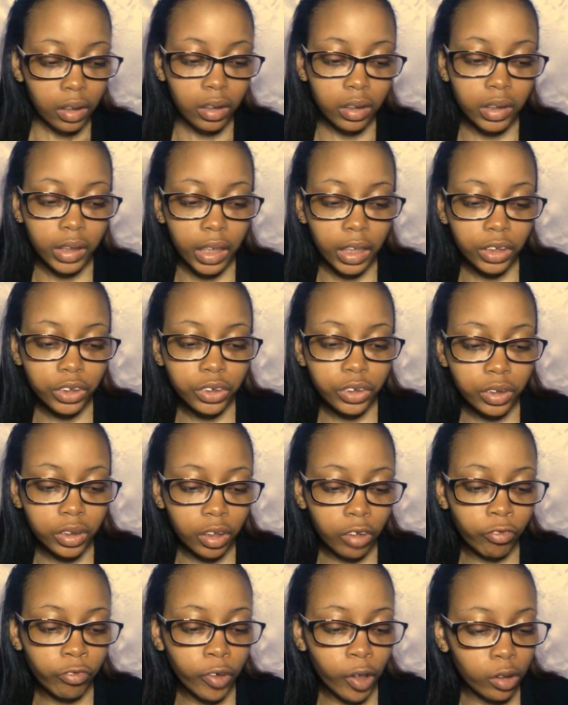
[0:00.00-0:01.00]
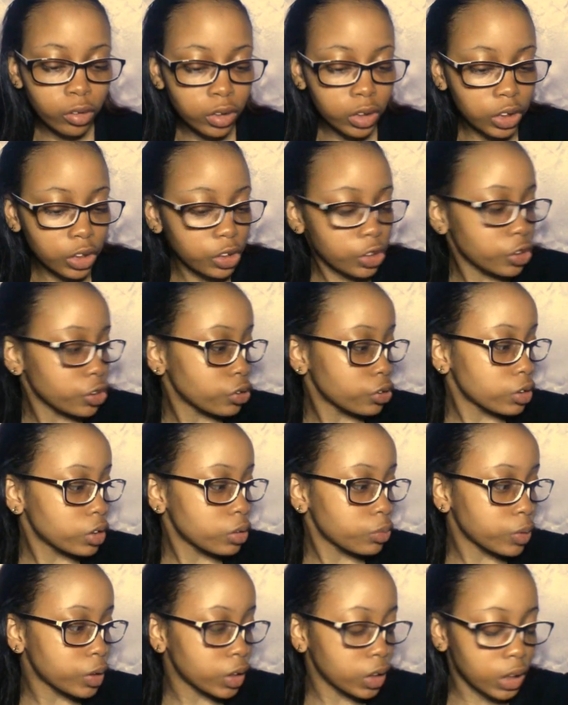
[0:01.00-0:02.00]
The Dangers of False
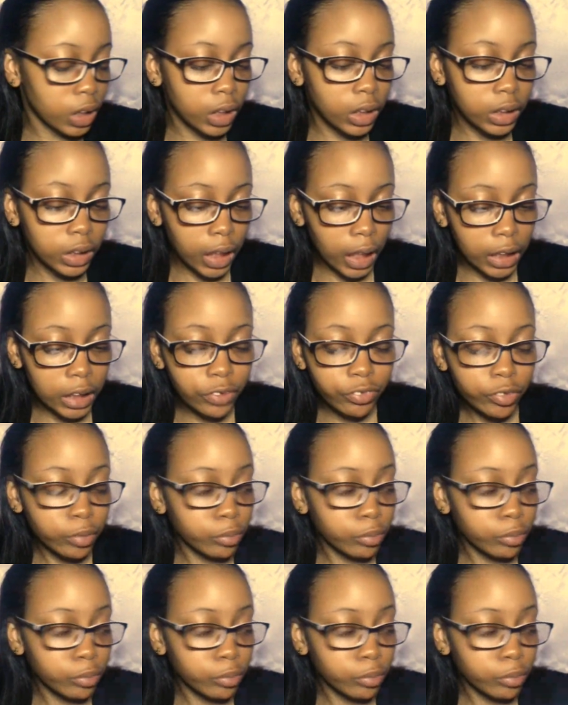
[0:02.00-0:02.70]
Teachers, which is Insights